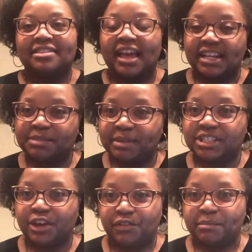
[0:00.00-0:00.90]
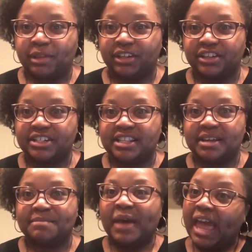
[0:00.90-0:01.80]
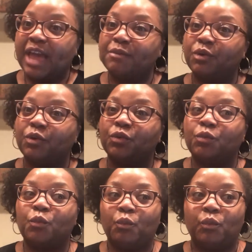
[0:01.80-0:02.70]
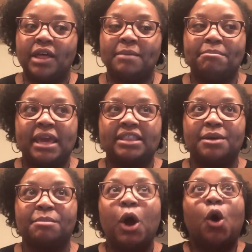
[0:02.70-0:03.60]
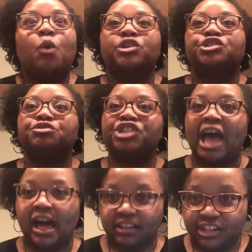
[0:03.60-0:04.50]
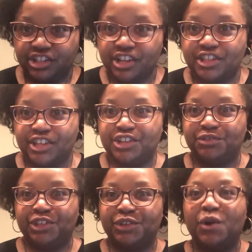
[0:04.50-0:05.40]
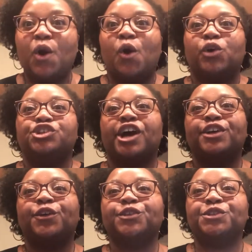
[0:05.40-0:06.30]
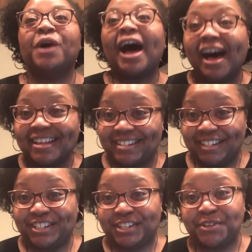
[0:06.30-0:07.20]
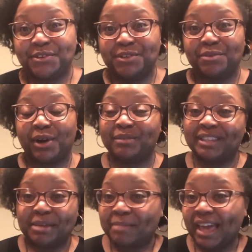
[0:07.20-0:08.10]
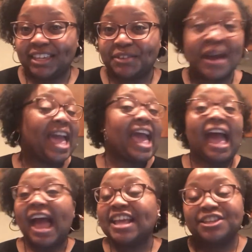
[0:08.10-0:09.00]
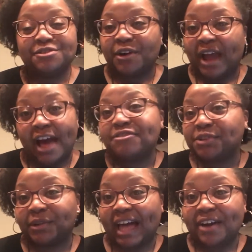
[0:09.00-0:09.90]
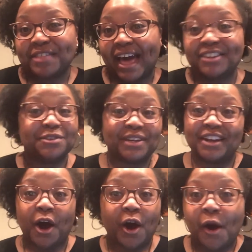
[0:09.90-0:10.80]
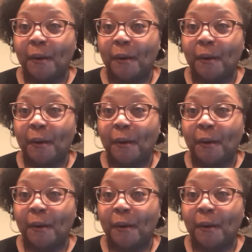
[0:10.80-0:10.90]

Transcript: that has been so familiar to them, it will want, make them want to challenge the new you or try and hold you hostage to who you were when they met you. And you don't have to allow that. You can